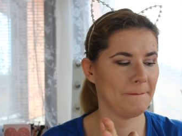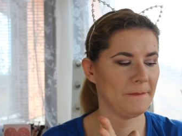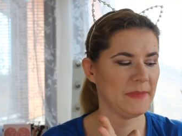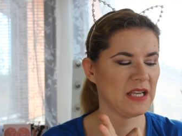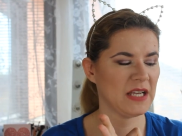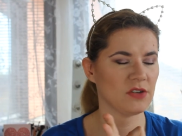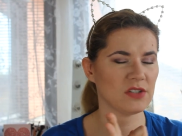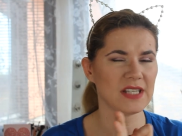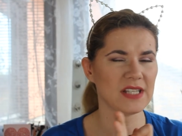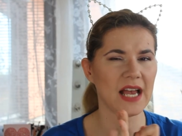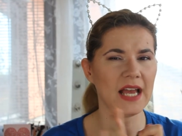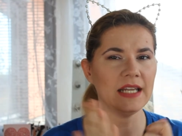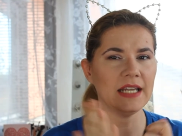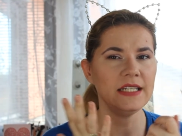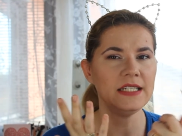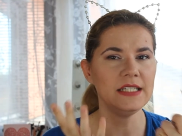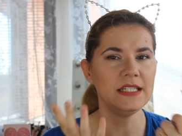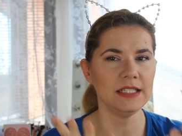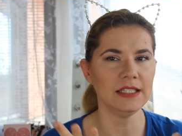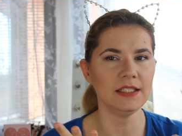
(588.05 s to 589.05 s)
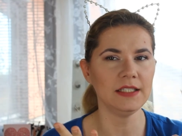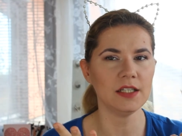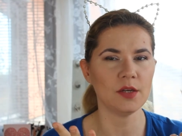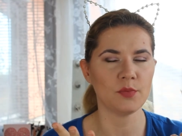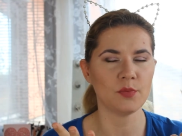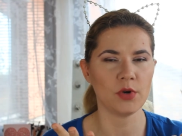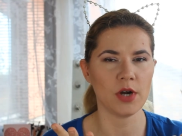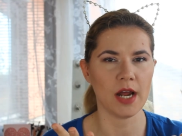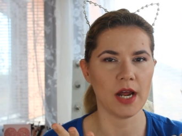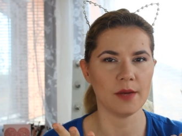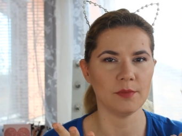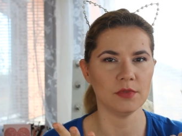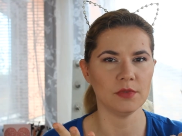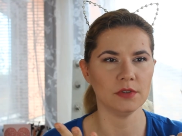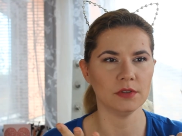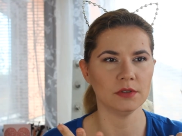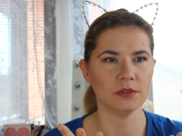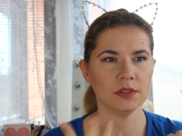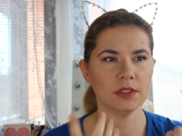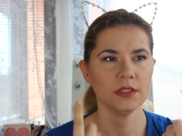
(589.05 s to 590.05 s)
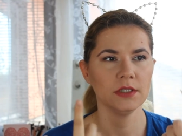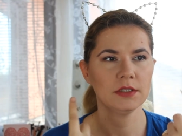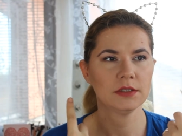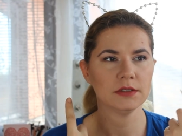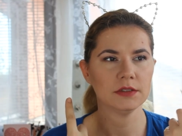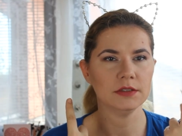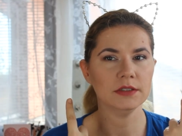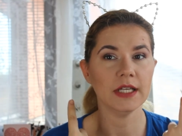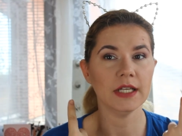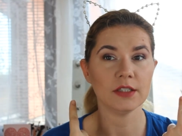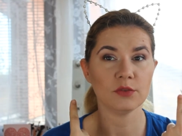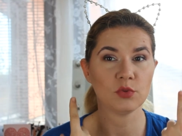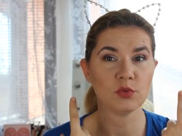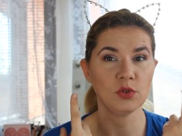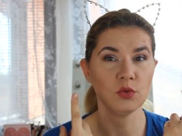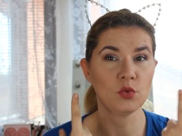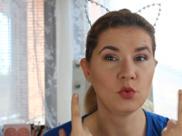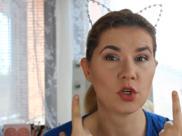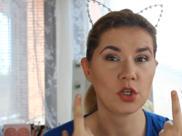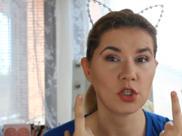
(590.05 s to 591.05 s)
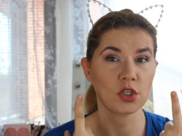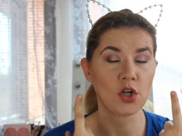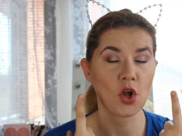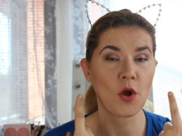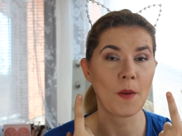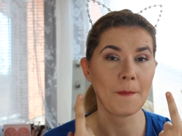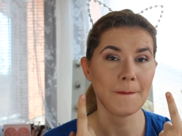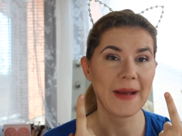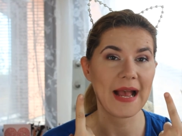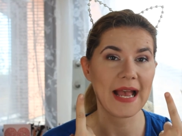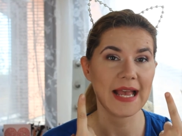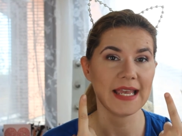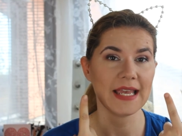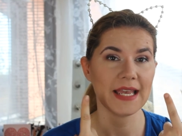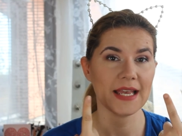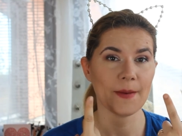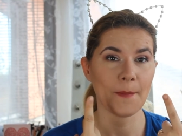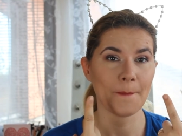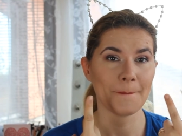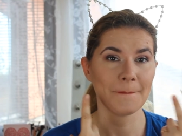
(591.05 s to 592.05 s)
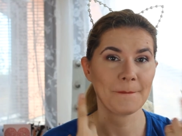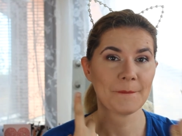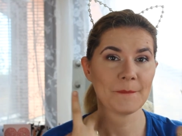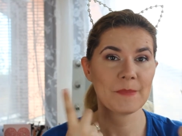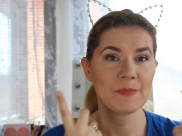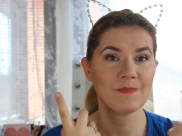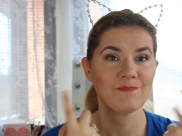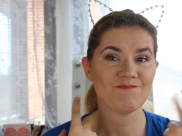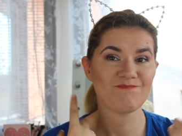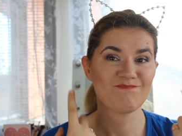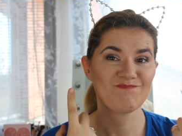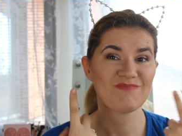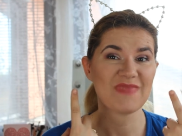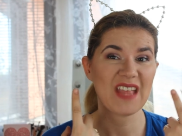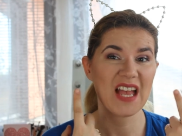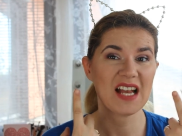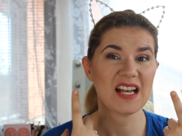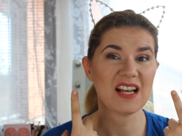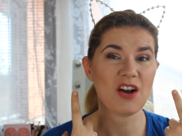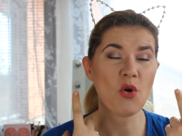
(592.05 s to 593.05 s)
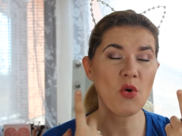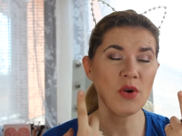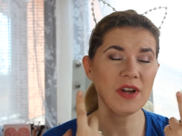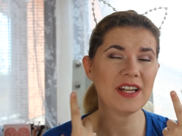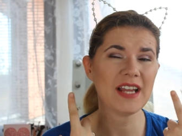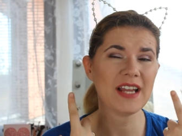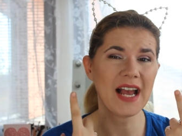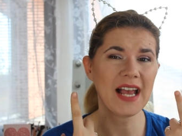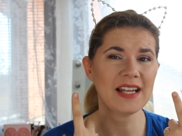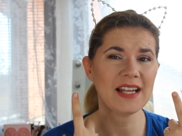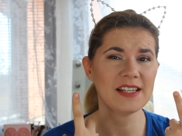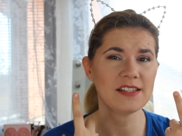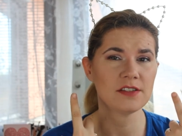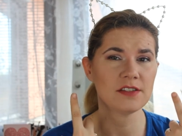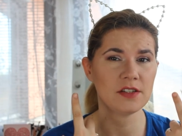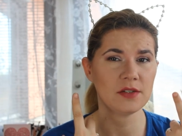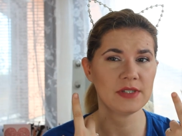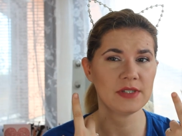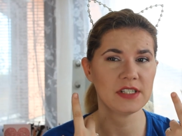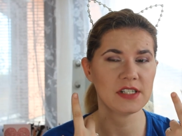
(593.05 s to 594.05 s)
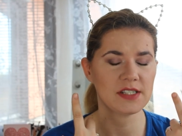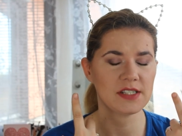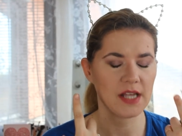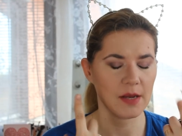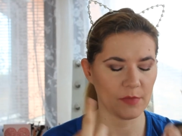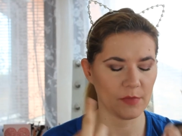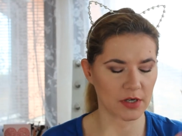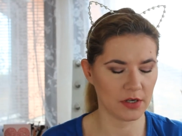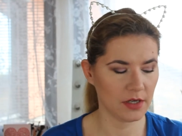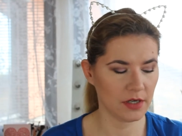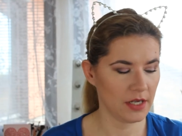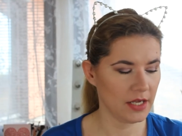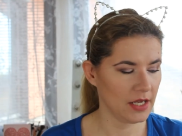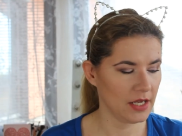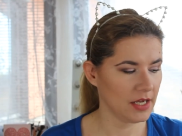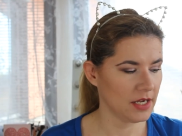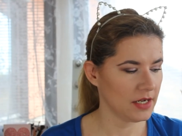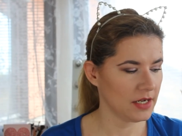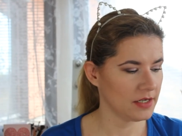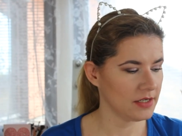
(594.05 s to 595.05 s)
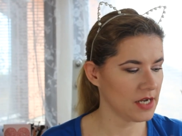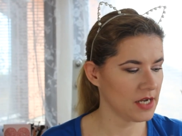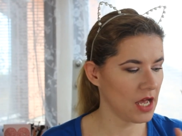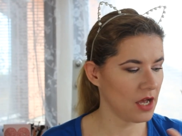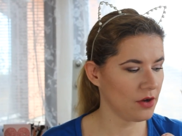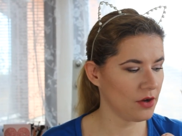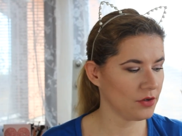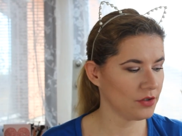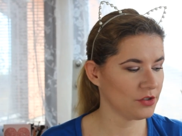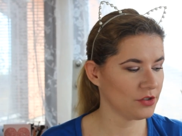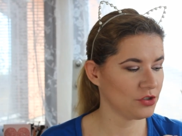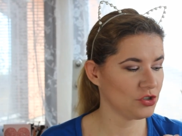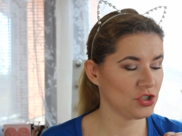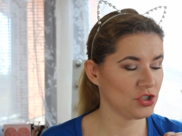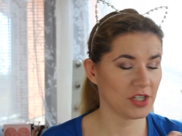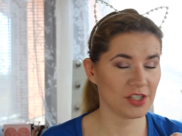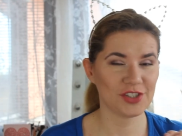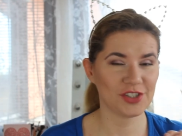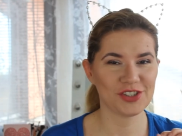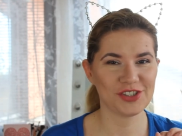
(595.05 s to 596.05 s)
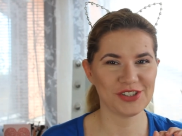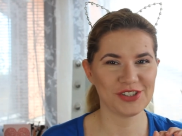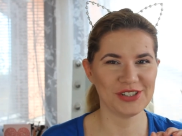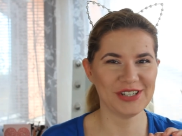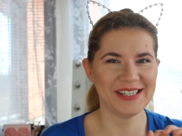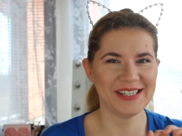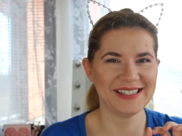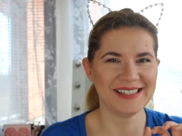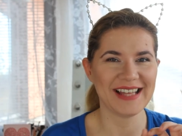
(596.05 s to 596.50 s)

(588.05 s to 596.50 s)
because I need a primer that will work on my oily eyelids during the summer. Now just to